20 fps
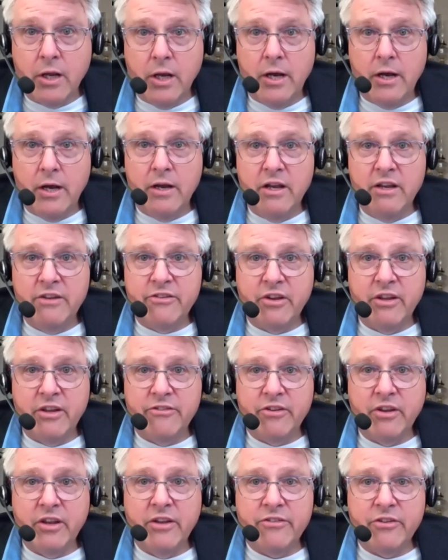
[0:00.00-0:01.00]

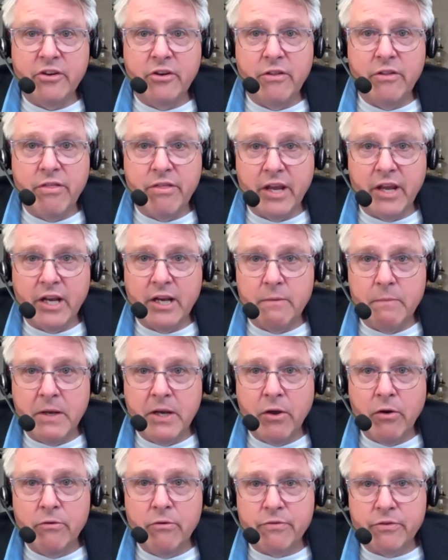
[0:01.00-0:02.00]
It's a good thing to be
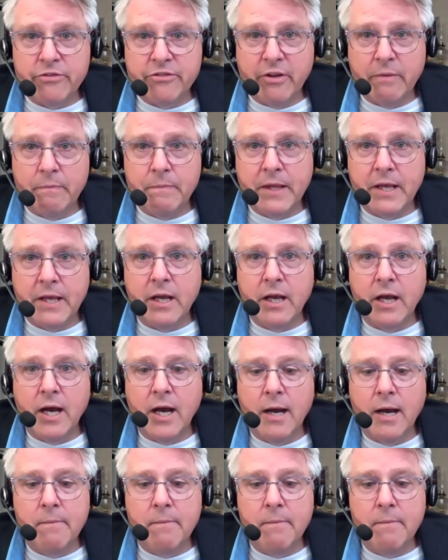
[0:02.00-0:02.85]
known for something.